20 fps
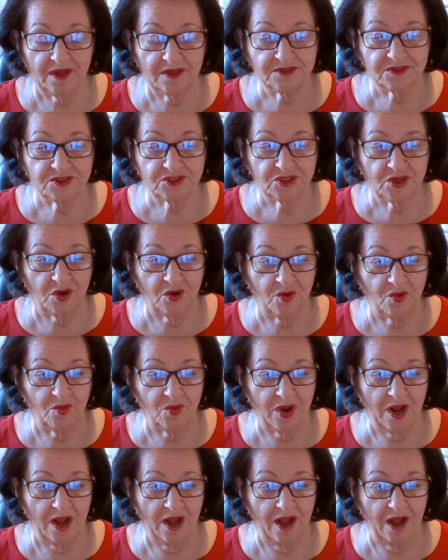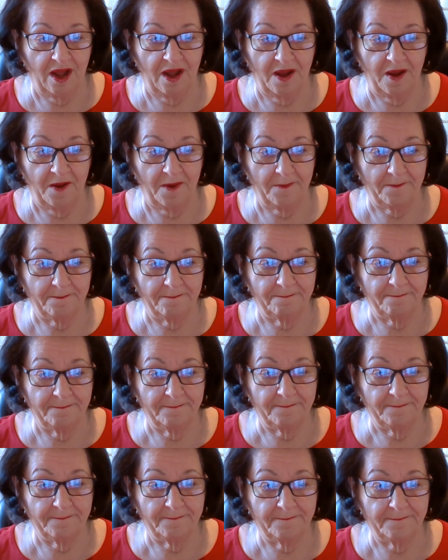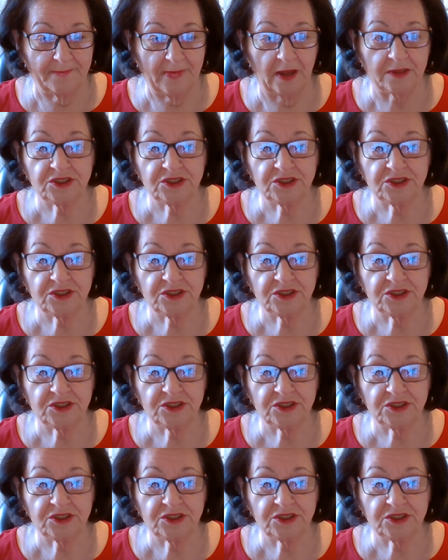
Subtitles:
So I